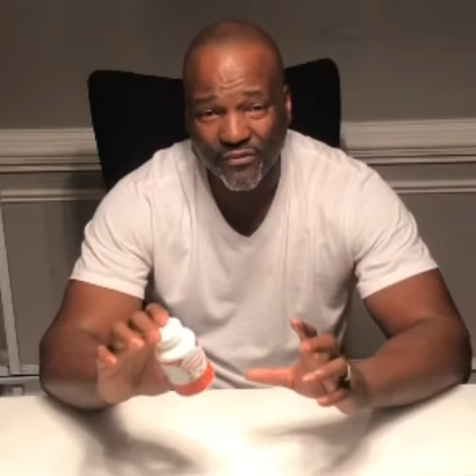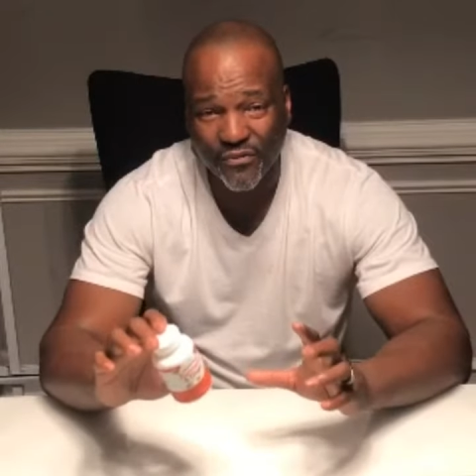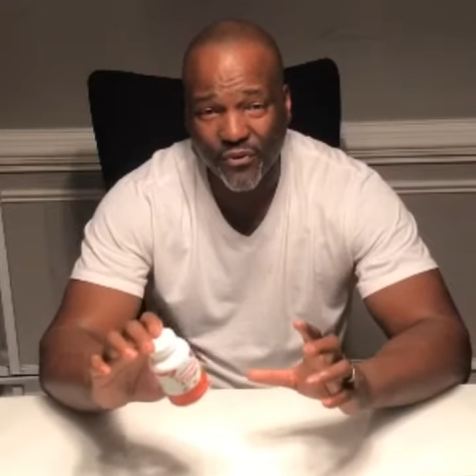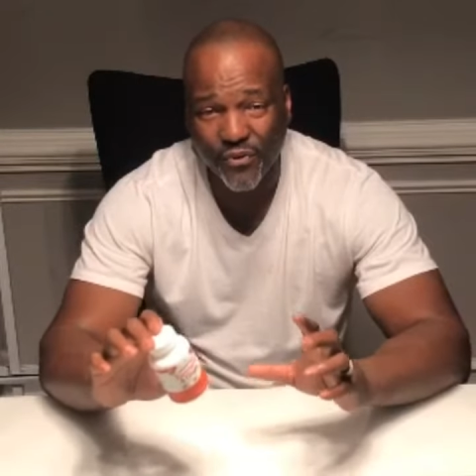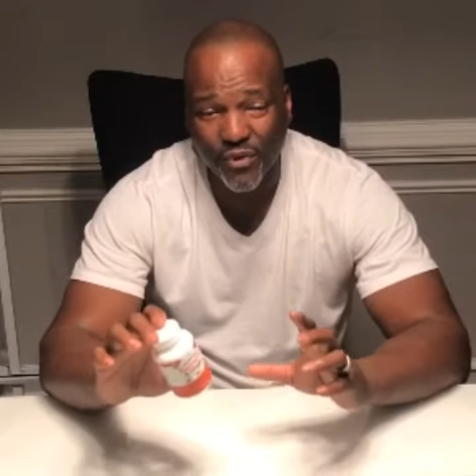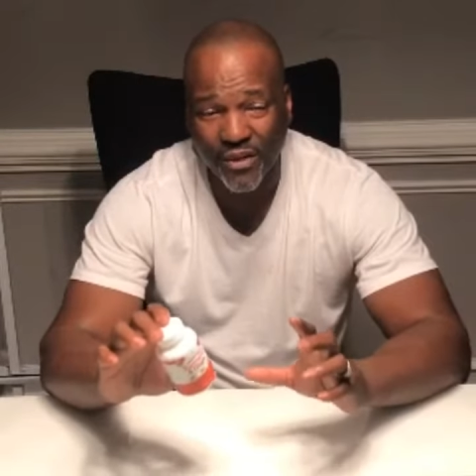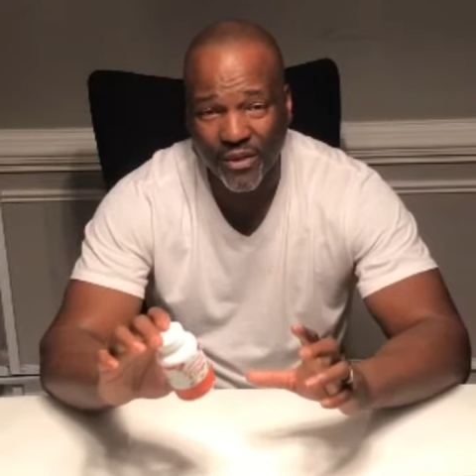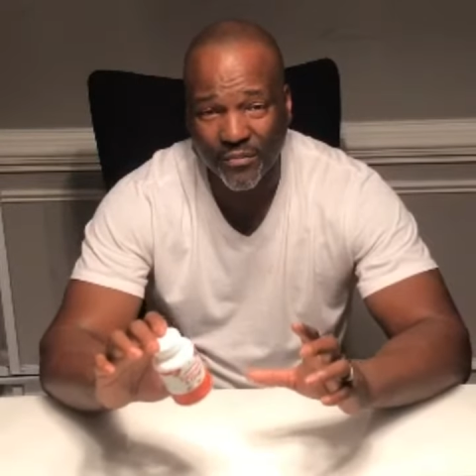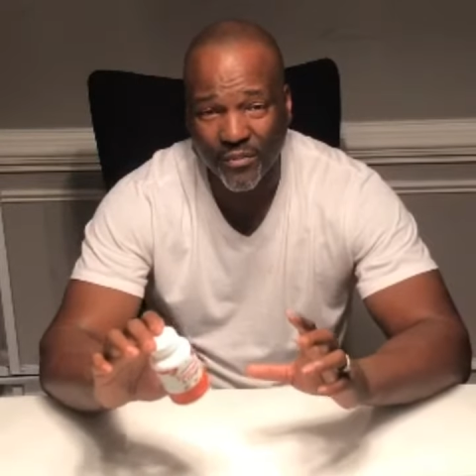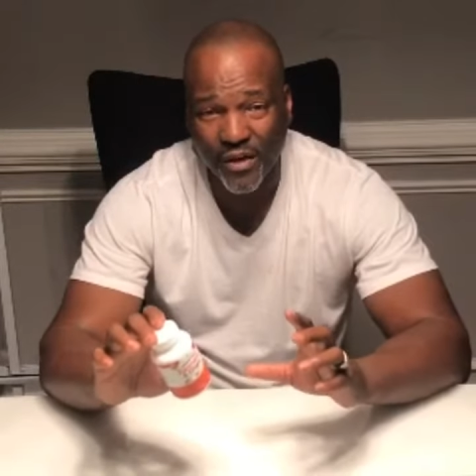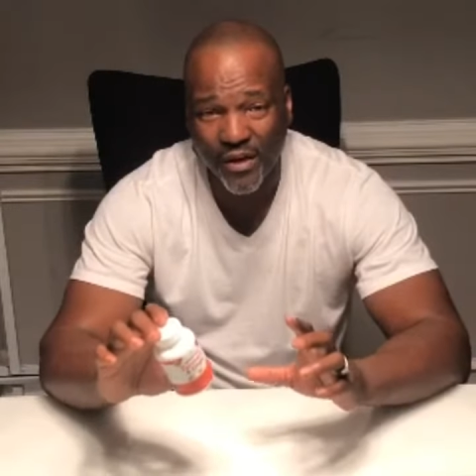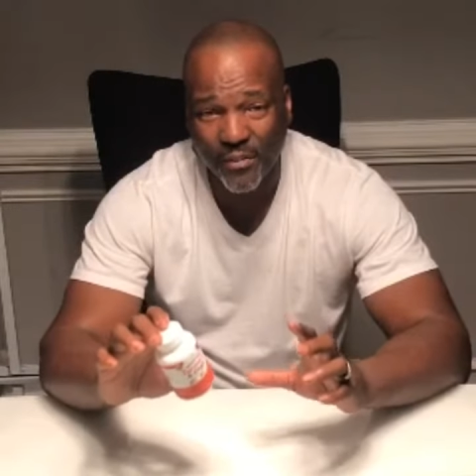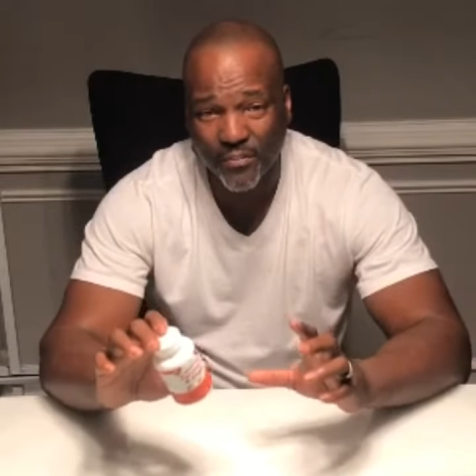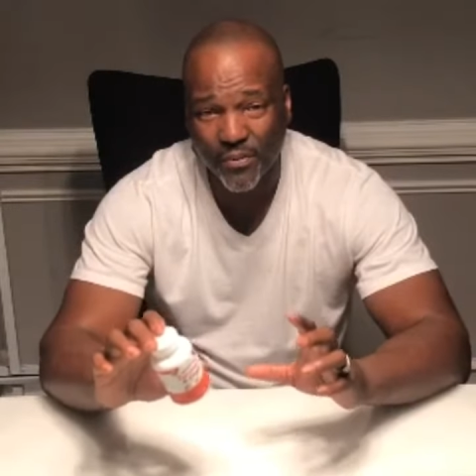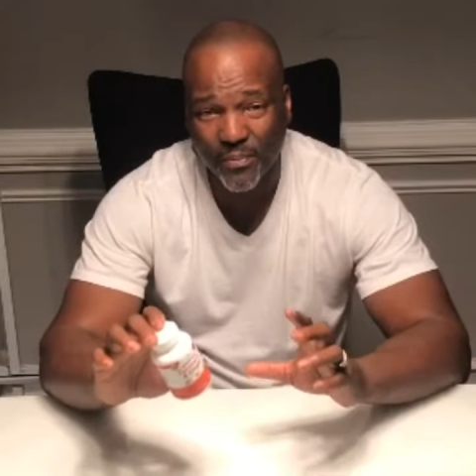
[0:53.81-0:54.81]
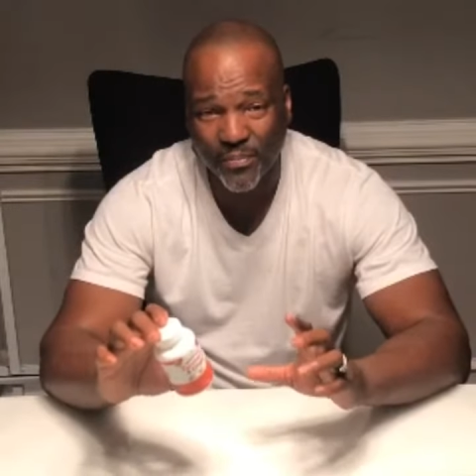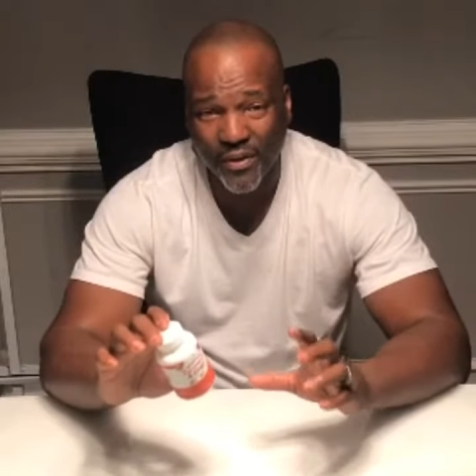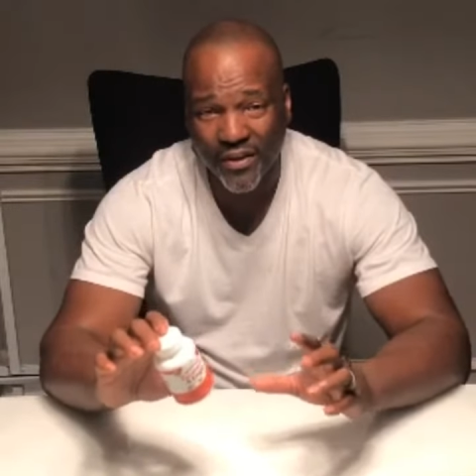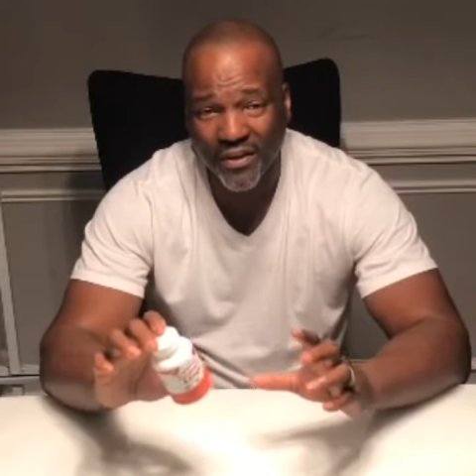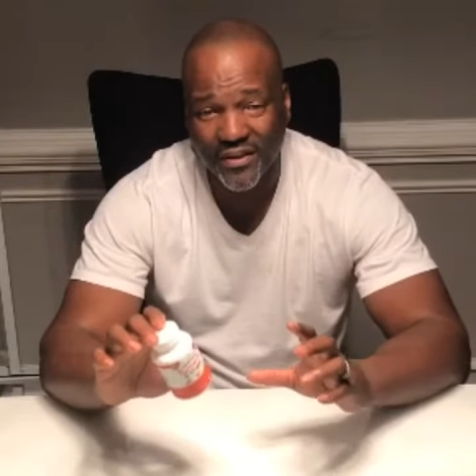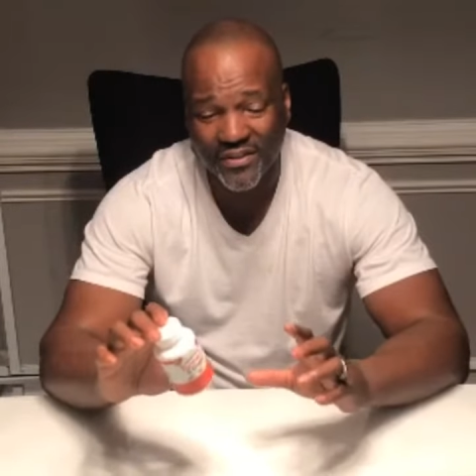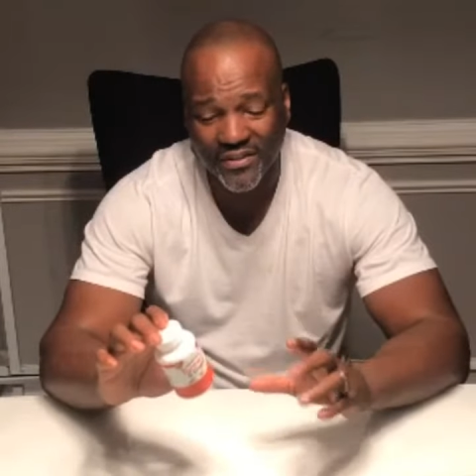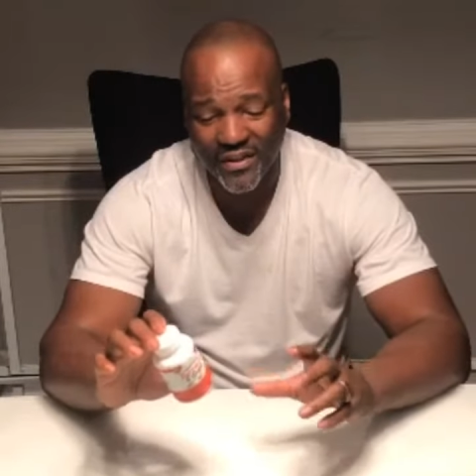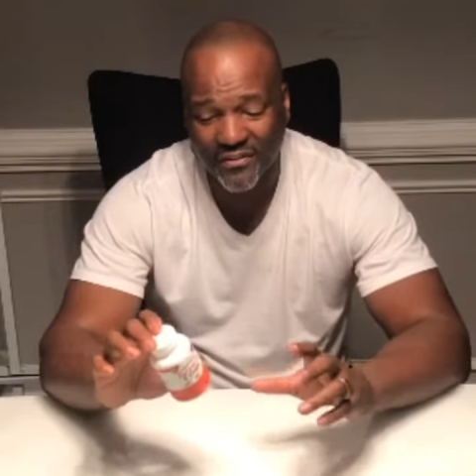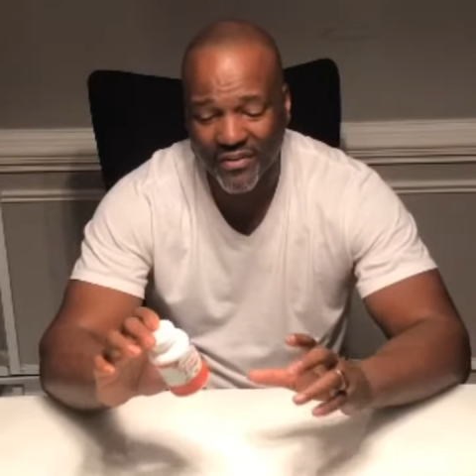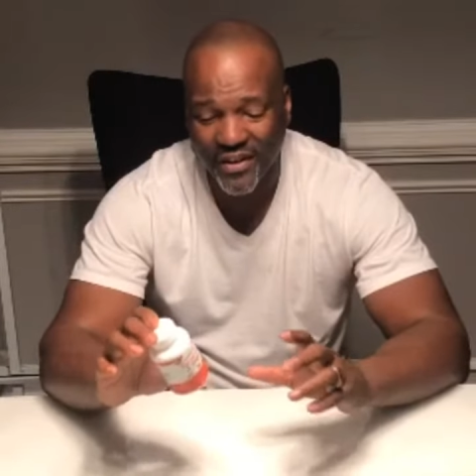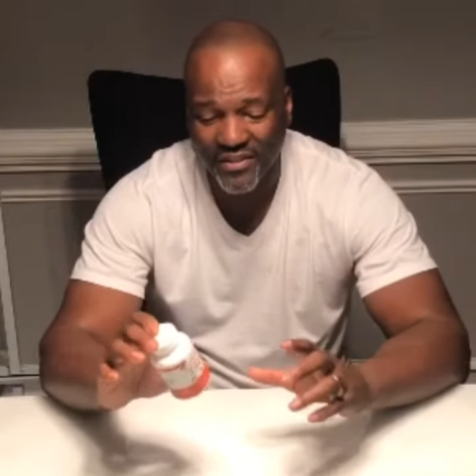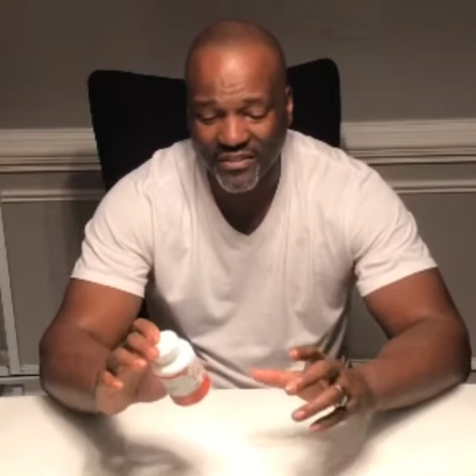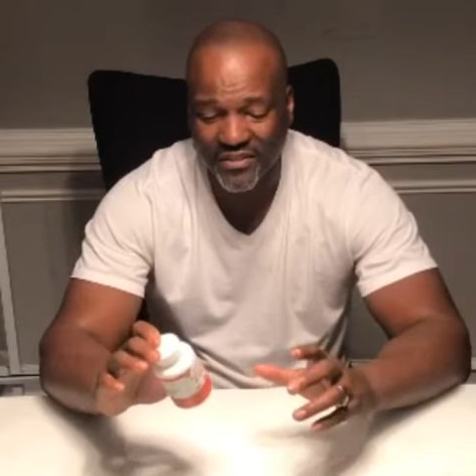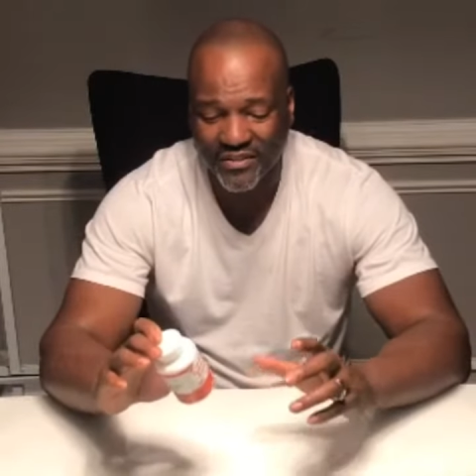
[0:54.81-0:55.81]
fuel and, and propel itself
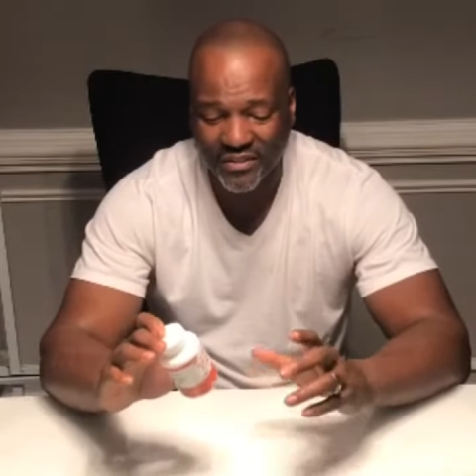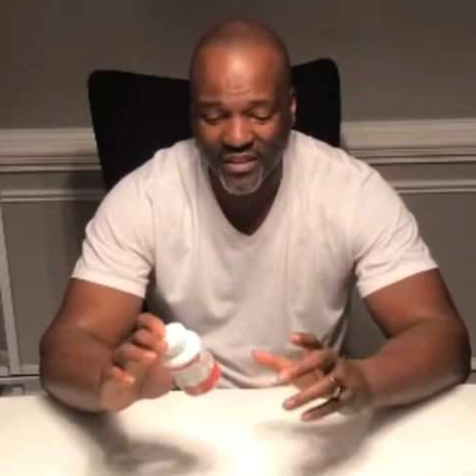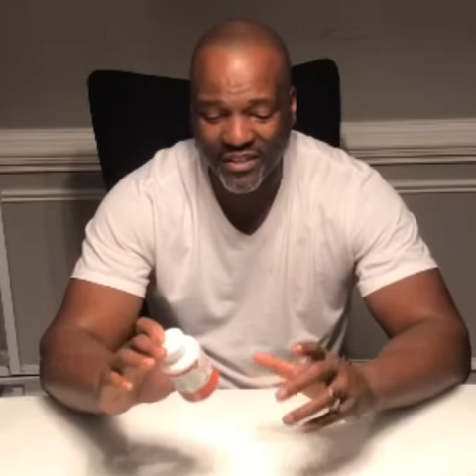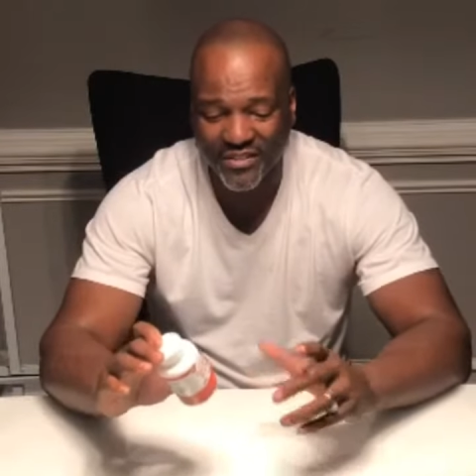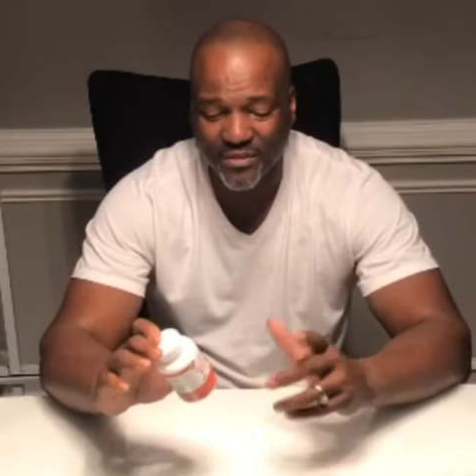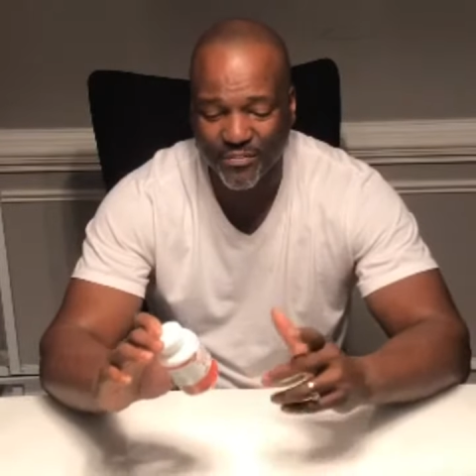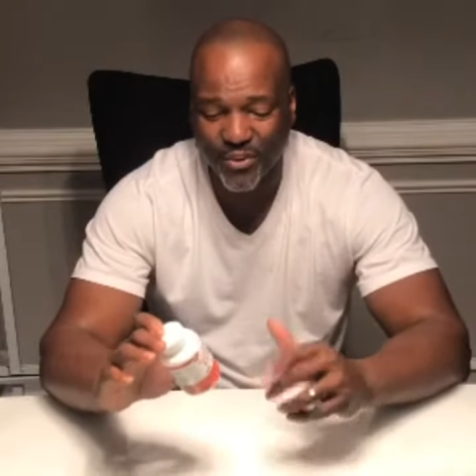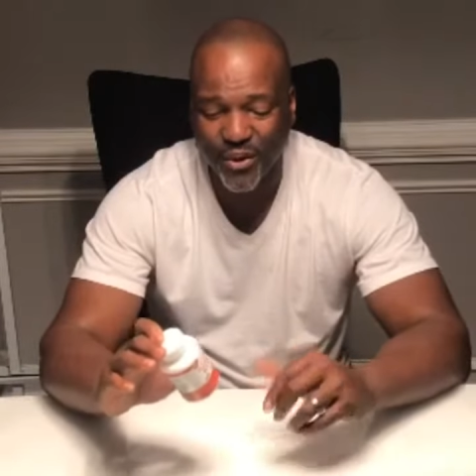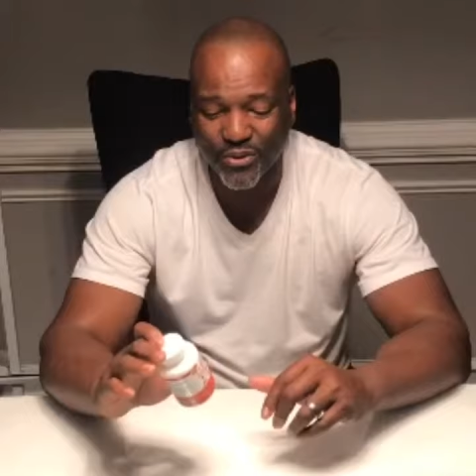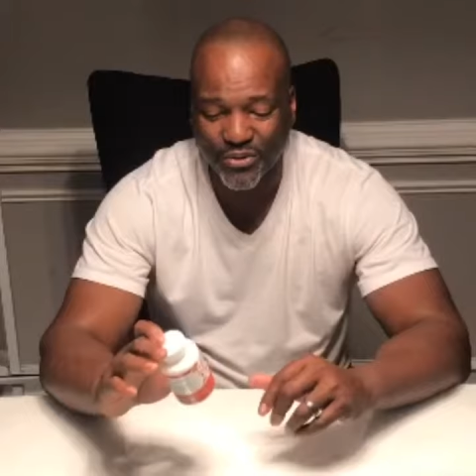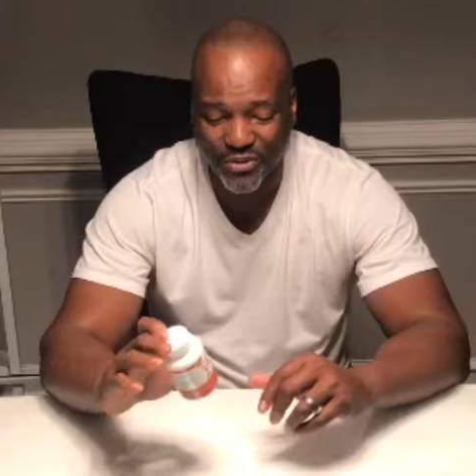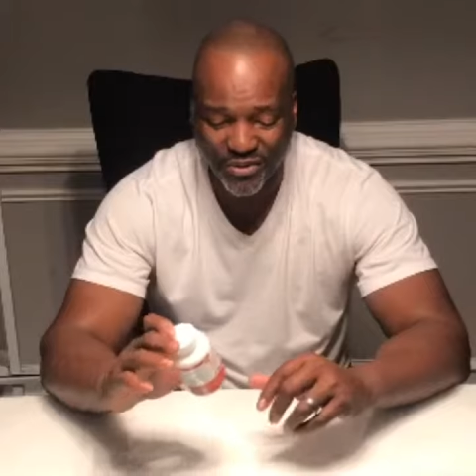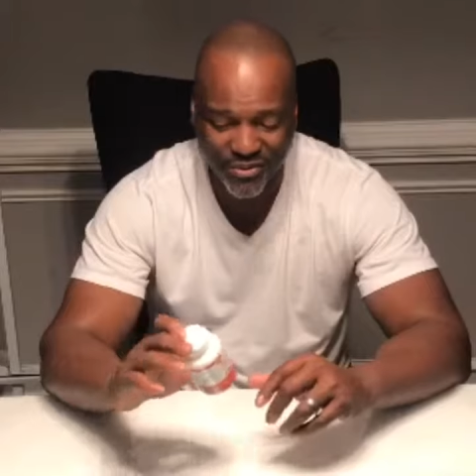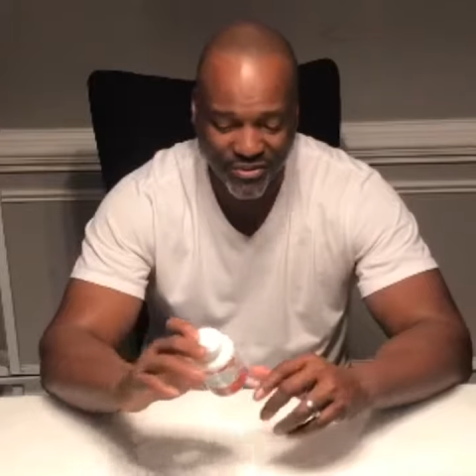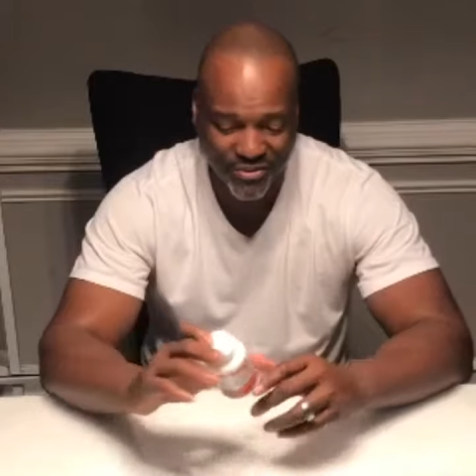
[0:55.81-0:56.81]
like it's, it's supposed to